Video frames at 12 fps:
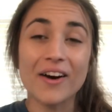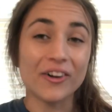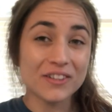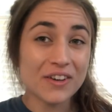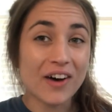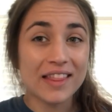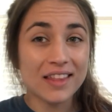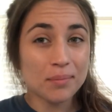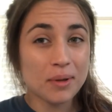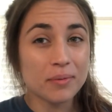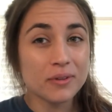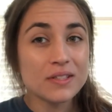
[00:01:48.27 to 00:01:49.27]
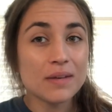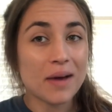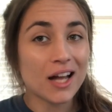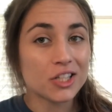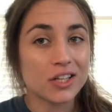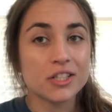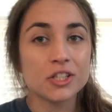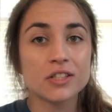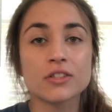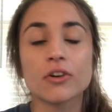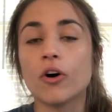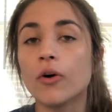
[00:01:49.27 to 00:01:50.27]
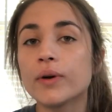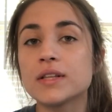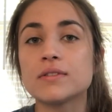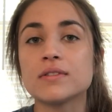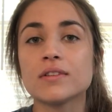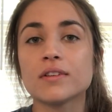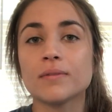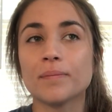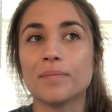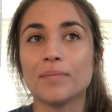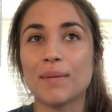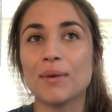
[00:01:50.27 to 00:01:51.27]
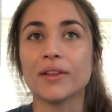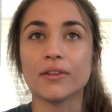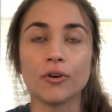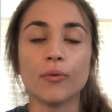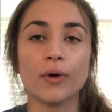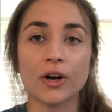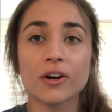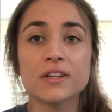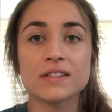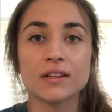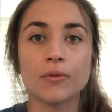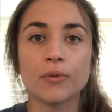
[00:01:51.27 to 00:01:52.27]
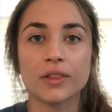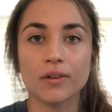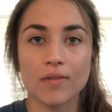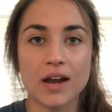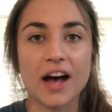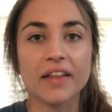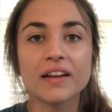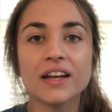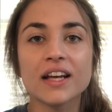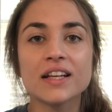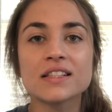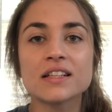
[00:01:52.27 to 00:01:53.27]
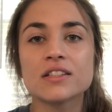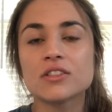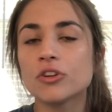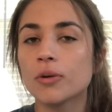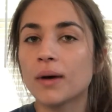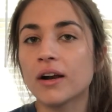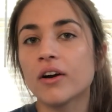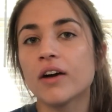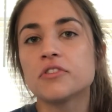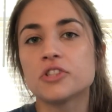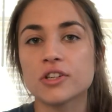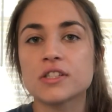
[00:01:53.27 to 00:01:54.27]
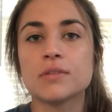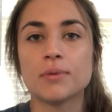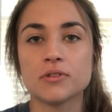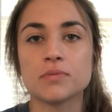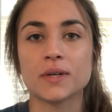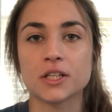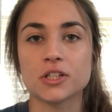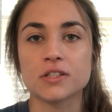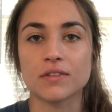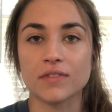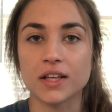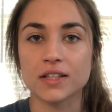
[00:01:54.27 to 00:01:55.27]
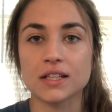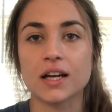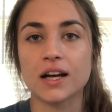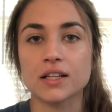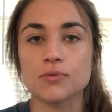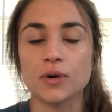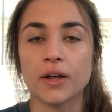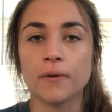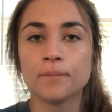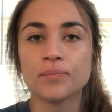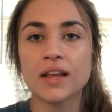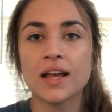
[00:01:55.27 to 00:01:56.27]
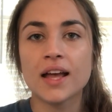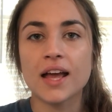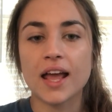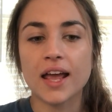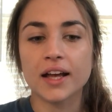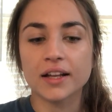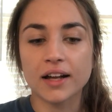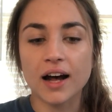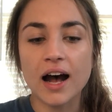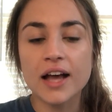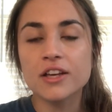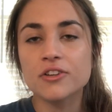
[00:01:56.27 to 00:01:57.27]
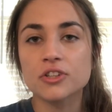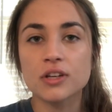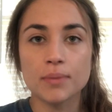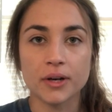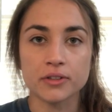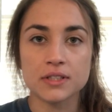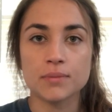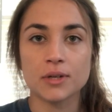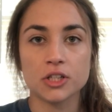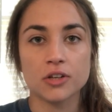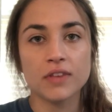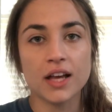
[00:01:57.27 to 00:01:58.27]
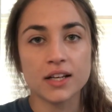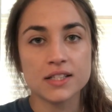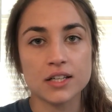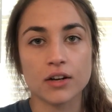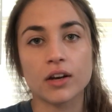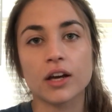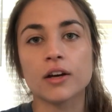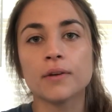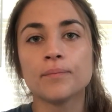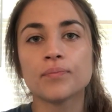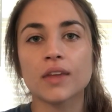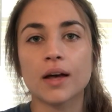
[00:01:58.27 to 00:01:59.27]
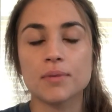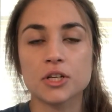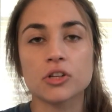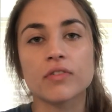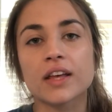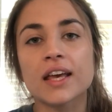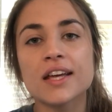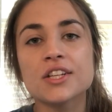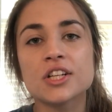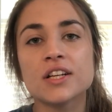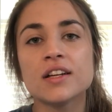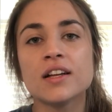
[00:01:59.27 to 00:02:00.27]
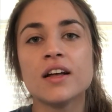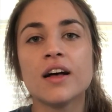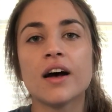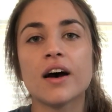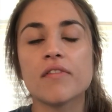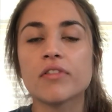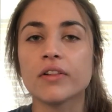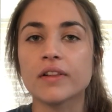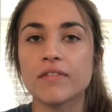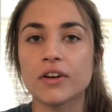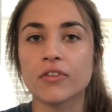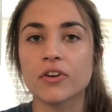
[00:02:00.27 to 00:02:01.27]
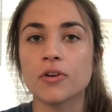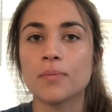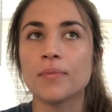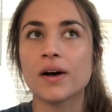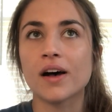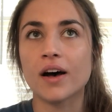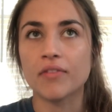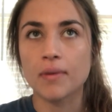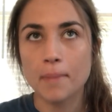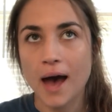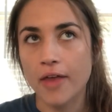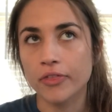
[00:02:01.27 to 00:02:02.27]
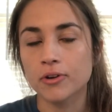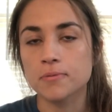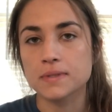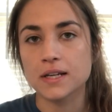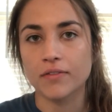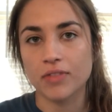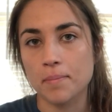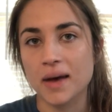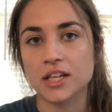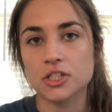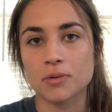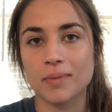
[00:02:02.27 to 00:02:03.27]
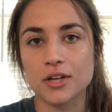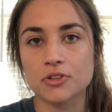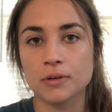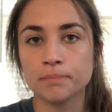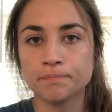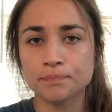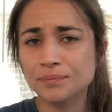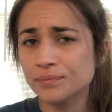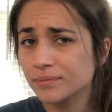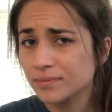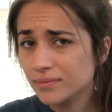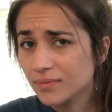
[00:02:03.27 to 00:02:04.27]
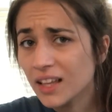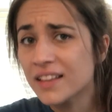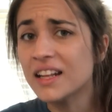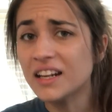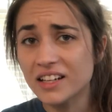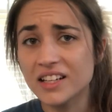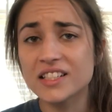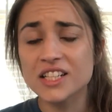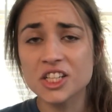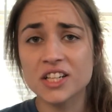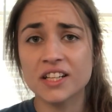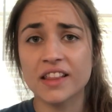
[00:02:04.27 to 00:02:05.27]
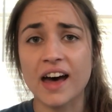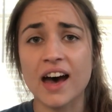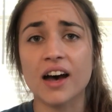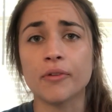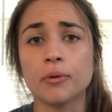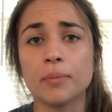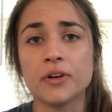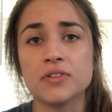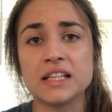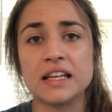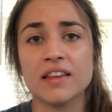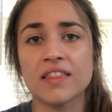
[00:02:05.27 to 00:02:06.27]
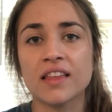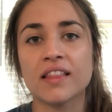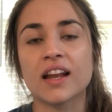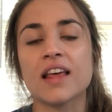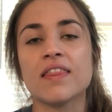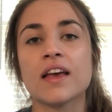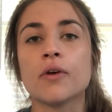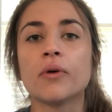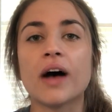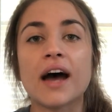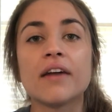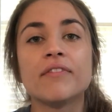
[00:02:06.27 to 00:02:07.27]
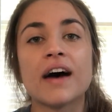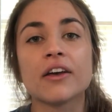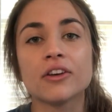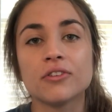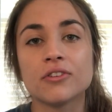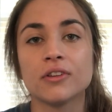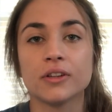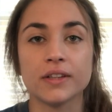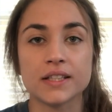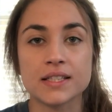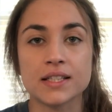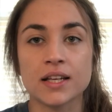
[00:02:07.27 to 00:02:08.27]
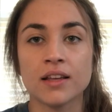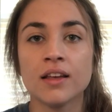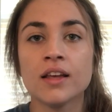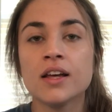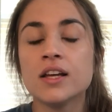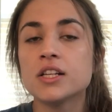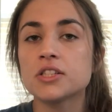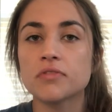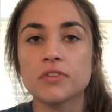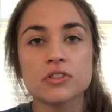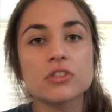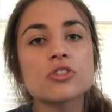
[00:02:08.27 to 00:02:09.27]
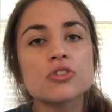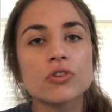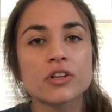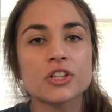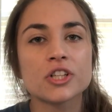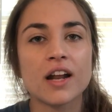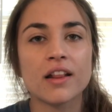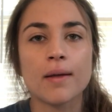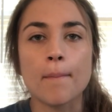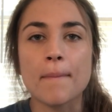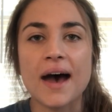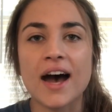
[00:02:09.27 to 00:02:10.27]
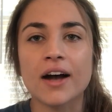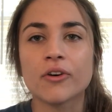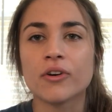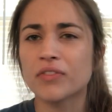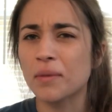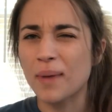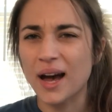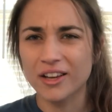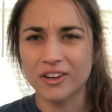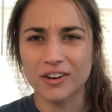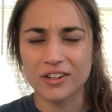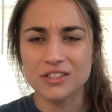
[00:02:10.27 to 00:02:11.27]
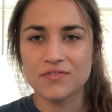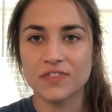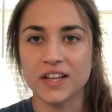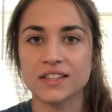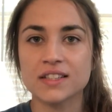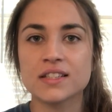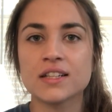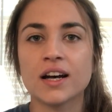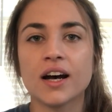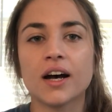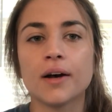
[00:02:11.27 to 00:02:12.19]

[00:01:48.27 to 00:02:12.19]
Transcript: also I think people's imaginations are always maybe a little worse than what the reality is, so you're better off just to post pictures of the inside as well. And I usually post a picture of the exterior, a picture of the kitchen, of the living room, of the bathrooms, the master bedroom. And then in addition to that, I will post anything that I think will add value to the listing. So if there's a storage shed in the back, or if the backyard is fenced,